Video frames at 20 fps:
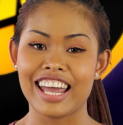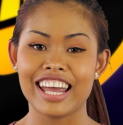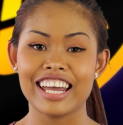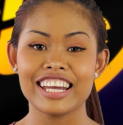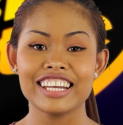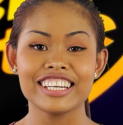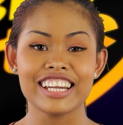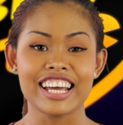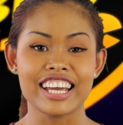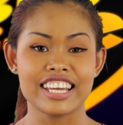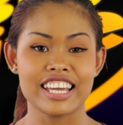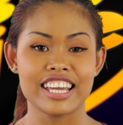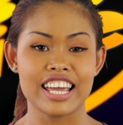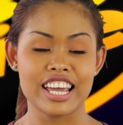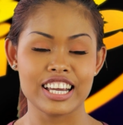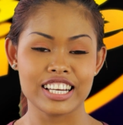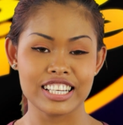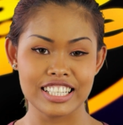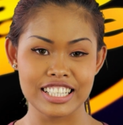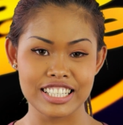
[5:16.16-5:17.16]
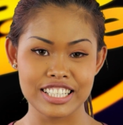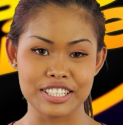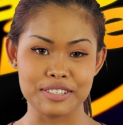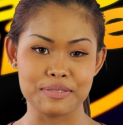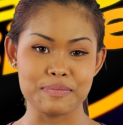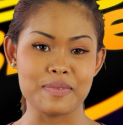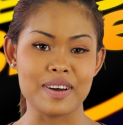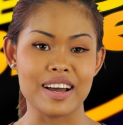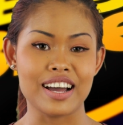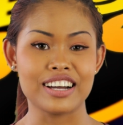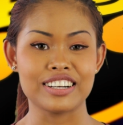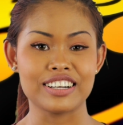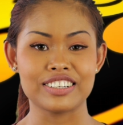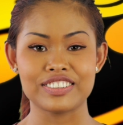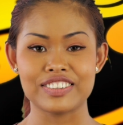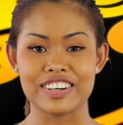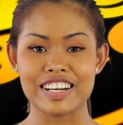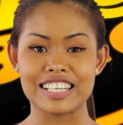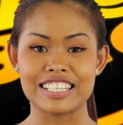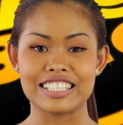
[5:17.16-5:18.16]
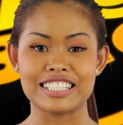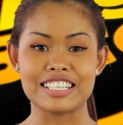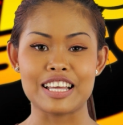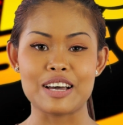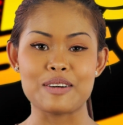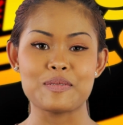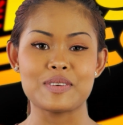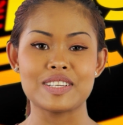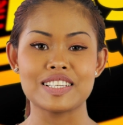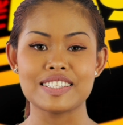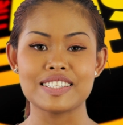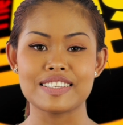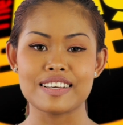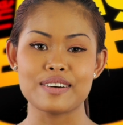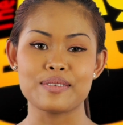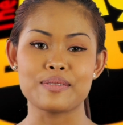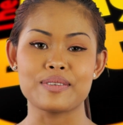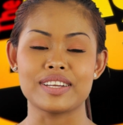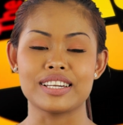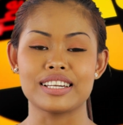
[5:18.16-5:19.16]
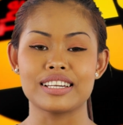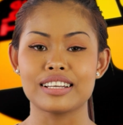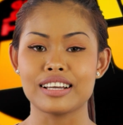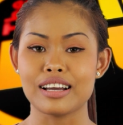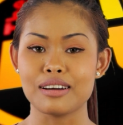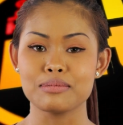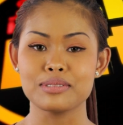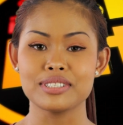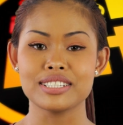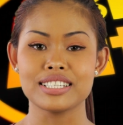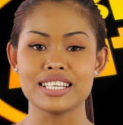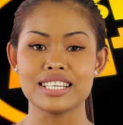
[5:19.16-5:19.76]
A9 Air Conditioned Bar, great staff and service. Come